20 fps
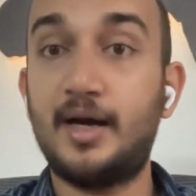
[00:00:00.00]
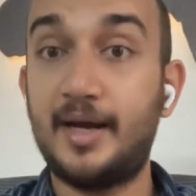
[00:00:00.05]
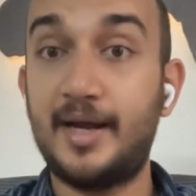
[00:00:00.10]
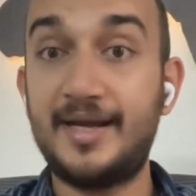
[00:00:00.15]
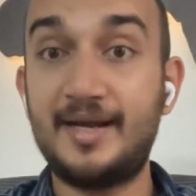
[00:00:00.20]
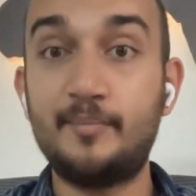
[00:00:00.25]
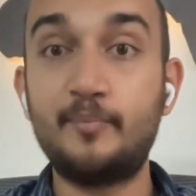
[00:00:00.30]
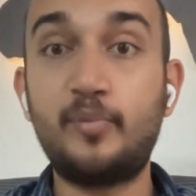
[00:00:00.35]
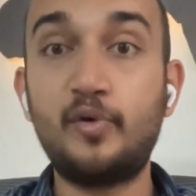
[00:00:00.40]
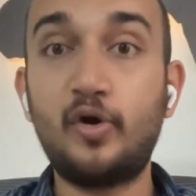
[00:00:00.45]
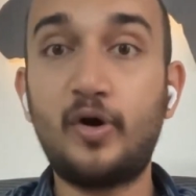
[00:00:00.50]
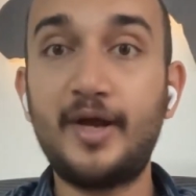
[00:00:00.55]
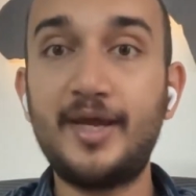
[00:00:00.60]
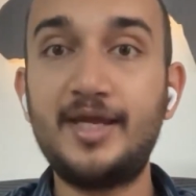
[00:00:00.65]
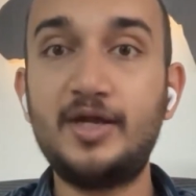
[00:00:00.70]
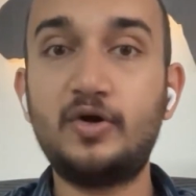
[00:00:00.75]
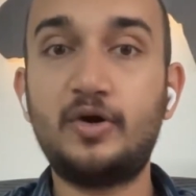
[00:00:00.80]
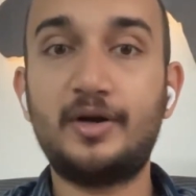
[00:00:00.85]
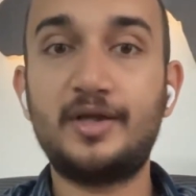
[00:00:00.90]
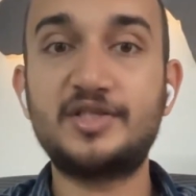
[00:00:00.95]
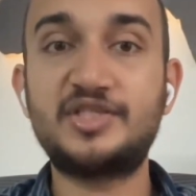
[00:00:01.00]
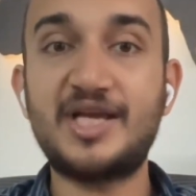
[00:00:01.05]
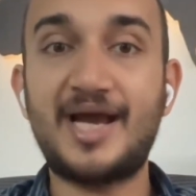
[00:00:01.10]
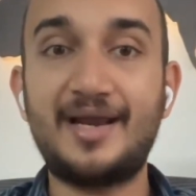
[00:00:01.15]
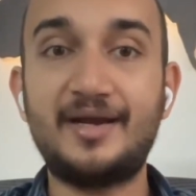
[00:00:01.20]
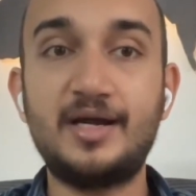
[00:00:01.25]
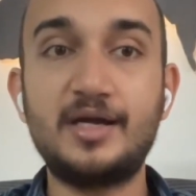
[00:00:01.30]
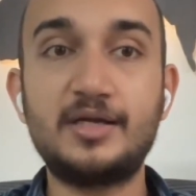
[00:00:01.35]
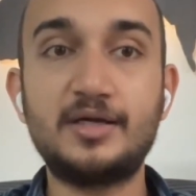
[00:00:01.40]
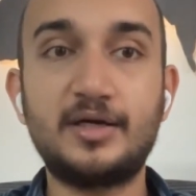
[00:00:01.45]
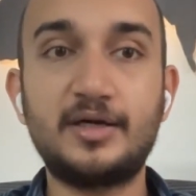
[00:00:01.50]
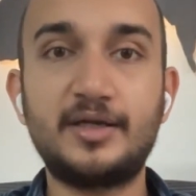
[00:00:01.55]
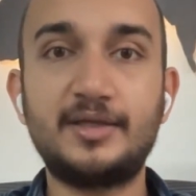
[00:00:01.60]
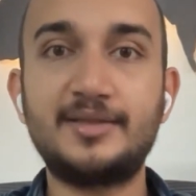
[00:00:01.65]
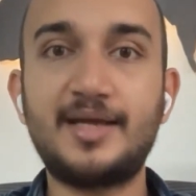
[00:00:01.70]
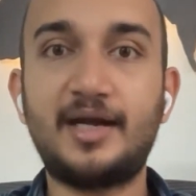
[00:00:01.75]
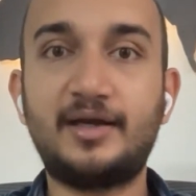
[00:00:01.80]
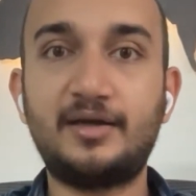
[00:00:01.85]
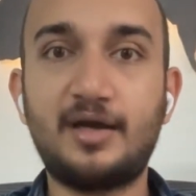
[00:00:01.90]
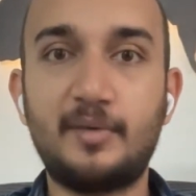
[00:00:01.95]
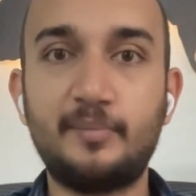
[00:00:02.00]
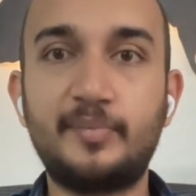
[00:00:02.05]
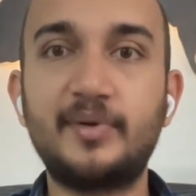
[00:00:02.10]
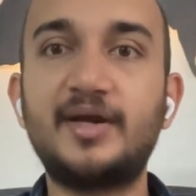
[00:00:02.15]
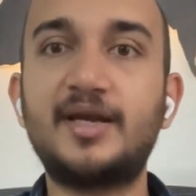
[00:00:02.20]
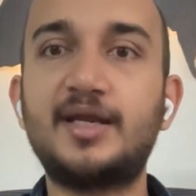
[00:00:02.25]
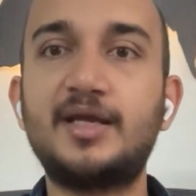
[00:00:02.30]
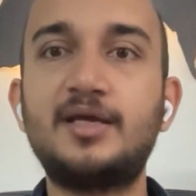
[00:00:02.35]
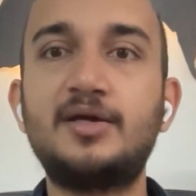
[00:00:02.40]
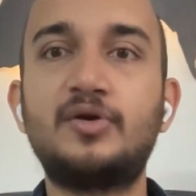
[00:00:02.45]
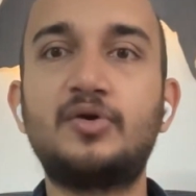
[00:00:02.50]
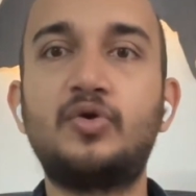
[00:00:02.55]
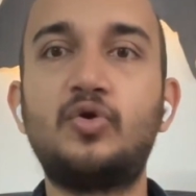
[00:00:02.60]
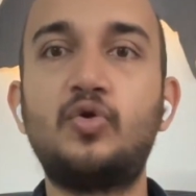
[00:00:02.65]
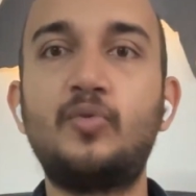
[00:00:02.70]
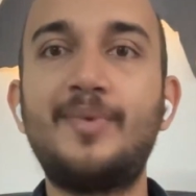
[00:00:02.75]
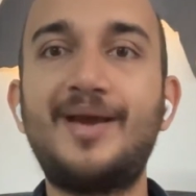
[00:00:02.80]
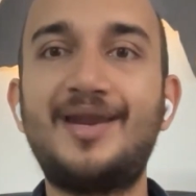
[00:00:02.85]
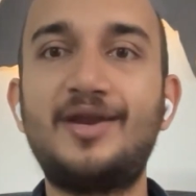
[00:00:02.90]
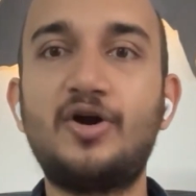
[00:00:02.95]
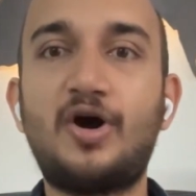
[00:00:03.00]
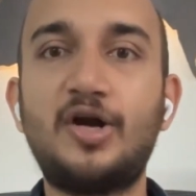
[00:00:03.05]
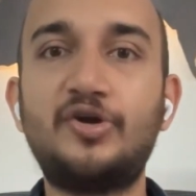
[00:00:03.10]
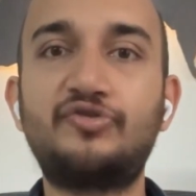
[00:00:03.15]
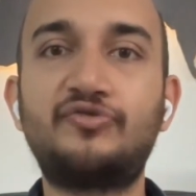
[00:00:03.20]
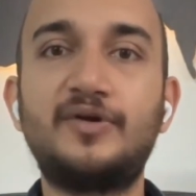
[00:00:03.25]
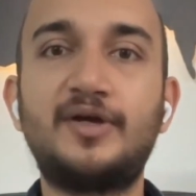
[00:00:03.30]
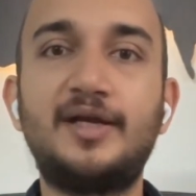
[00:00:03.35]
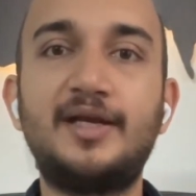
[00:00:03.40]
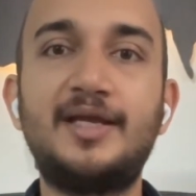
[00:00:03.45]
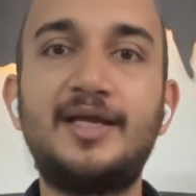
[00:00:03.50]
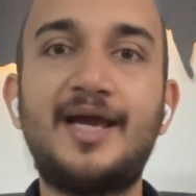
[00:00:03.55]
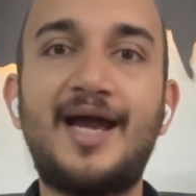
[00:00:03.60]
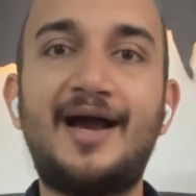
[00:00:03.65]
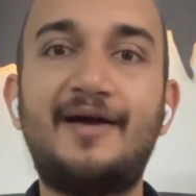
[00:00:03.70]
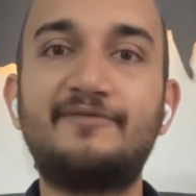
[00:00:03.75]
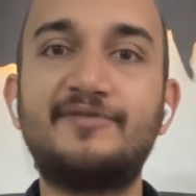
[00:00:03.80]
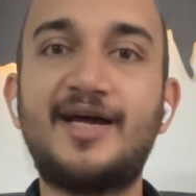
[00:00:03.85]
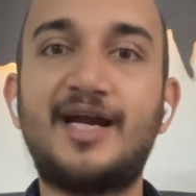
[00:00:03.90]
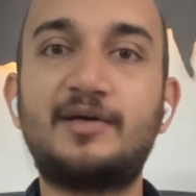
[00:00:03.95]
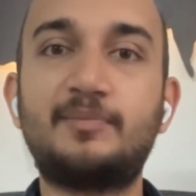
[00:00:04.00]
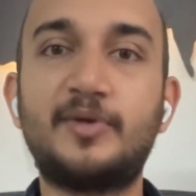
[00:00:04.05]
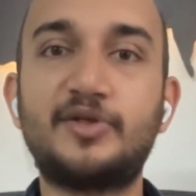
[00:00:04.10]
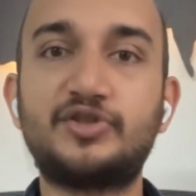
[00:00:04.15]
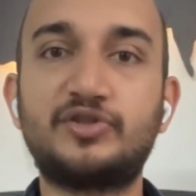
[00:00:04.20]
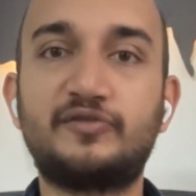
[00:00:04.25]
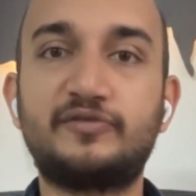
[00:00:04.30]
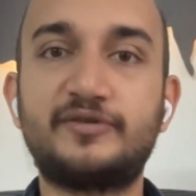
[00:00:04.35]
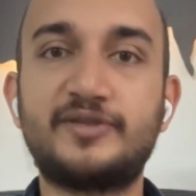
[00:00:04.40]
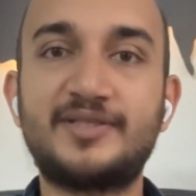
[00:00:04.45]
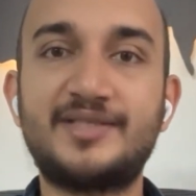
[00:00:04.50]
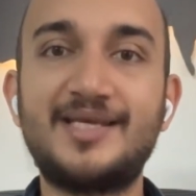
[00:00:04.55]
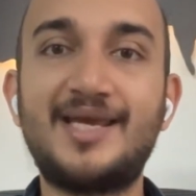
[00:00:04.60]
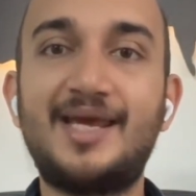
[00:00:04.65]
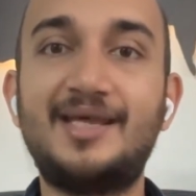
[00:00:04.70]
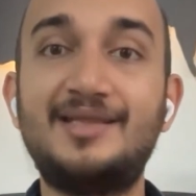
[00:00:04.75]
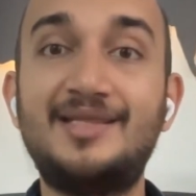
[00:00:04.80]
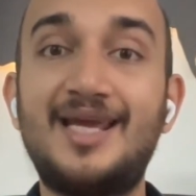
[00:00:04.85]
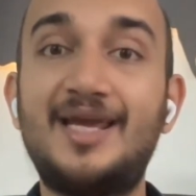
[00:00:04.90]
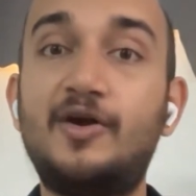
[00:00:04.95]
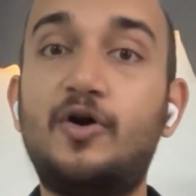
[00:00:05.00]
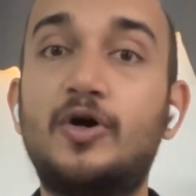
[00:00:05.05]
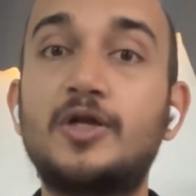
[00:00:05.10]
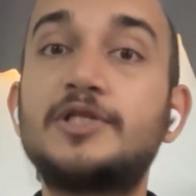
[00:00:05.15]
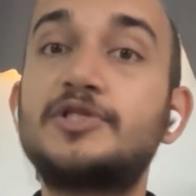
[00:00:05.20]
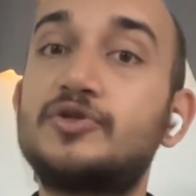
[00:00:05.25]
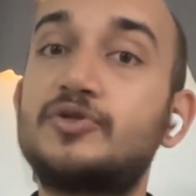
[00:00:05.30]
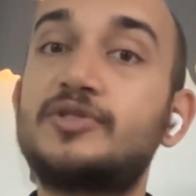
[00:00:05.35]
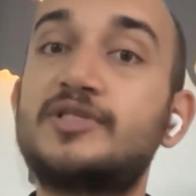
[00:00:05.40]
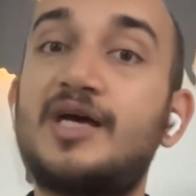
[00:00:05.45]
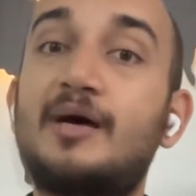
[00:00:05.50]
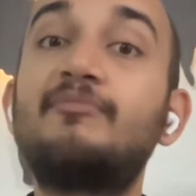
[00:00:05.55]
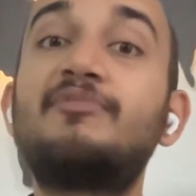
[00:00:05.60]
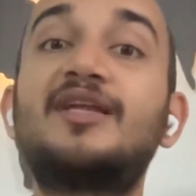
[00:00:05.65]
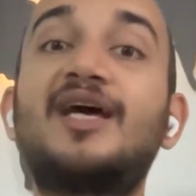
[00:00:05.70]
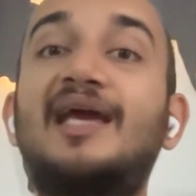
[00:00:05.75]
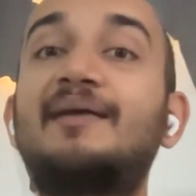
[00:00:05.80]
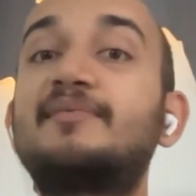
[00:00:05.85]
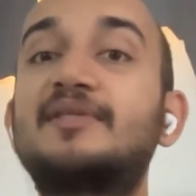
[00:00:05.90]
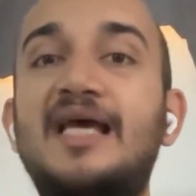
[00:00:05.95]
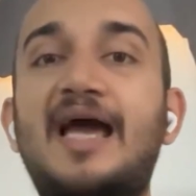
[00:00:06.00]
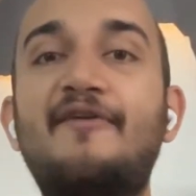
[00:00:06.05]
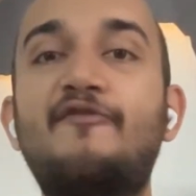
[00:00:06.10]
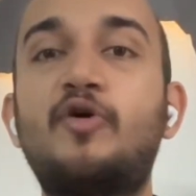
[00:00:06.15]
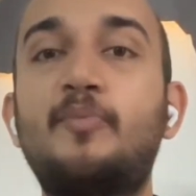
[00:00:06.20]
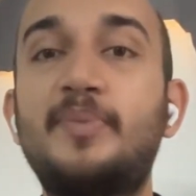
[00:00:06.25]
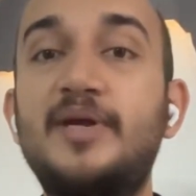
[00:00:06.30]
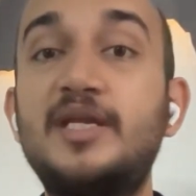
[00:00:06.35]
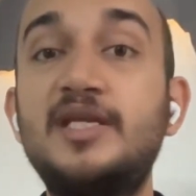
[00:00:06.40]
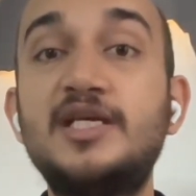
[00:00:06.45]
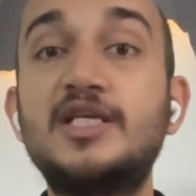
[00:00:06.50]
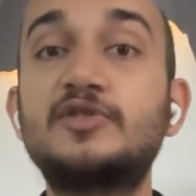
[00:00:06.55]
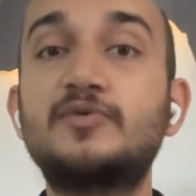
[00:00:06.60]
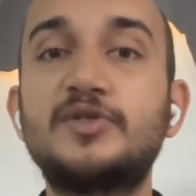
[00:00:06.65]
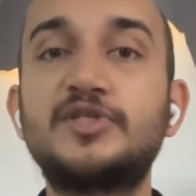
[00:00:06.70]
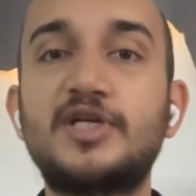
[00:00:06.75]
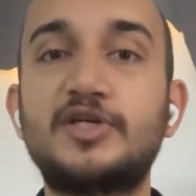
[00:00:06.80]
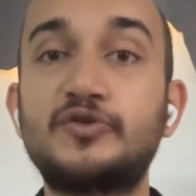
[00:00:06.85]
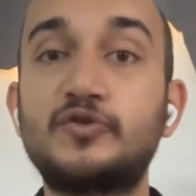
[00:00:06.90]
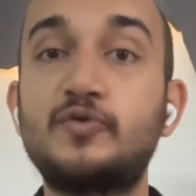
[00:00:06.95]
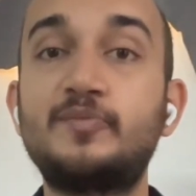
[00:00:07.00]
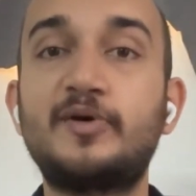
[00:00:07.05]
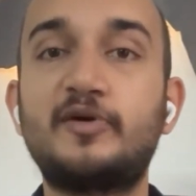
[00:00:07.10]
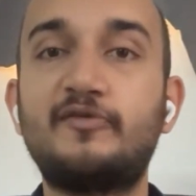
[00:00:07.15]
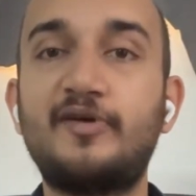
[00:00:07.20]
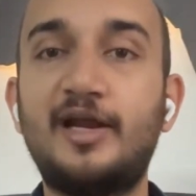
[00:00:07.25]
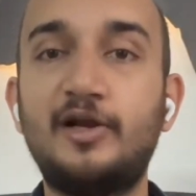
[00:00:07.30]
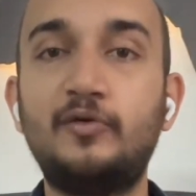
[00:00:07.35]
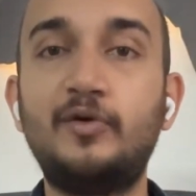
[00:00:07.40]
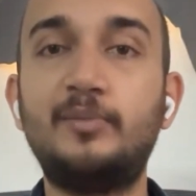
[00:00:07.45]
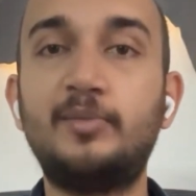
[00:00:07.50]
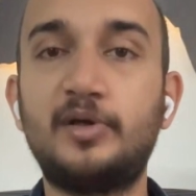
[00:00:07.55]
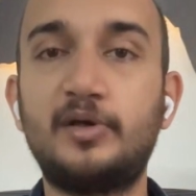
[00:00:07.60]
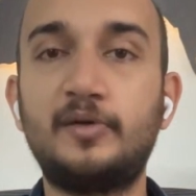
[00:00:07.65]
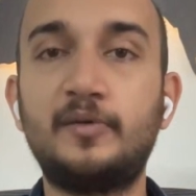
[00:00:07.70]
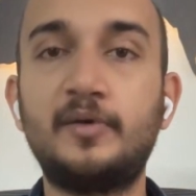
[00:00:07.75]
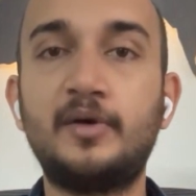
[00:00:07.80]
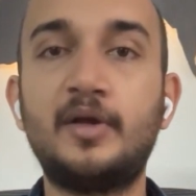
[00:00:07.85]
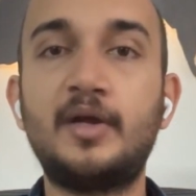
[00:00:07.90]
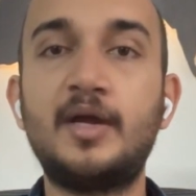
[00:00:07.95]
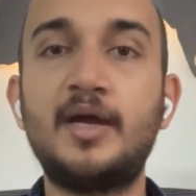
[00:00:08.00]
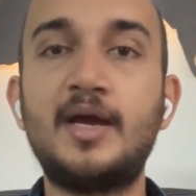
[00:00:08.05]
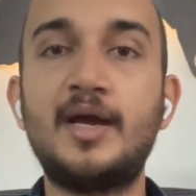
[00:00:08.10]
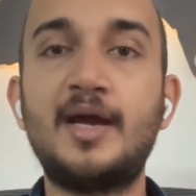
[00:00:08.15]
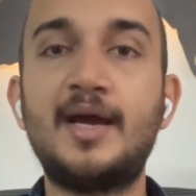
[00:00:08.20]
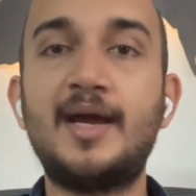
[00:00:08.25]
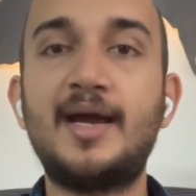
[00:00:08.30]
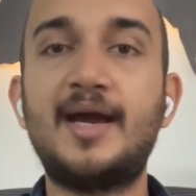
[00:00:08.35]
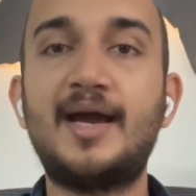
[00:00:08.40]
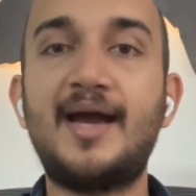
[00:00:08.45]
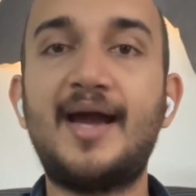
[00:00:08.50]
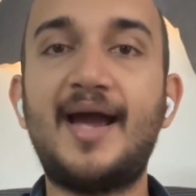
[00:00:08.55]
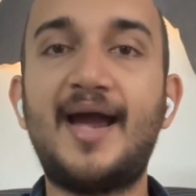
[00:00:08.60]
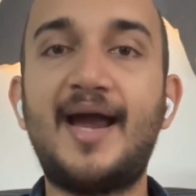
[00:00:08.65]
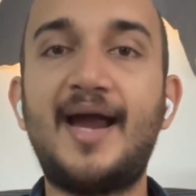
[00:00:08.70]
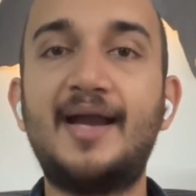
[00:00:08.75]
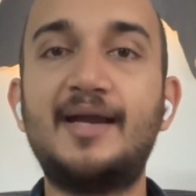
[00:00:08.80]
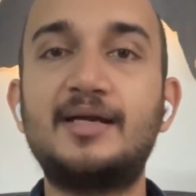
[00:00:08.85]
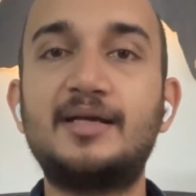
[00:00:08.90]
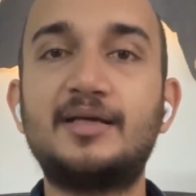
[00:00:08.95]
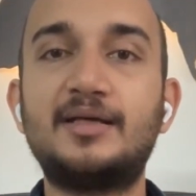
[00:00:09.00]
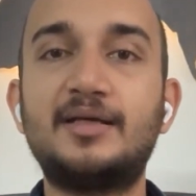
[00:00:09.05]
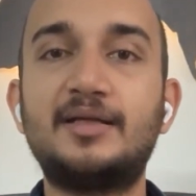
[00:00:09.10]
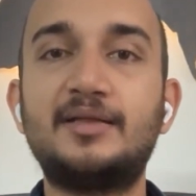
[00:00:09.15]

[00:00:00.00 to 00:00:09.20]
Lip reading: An employee or a janitor in that company who may not really have that much of a say, they also sometimes have opinions which are super valuable, and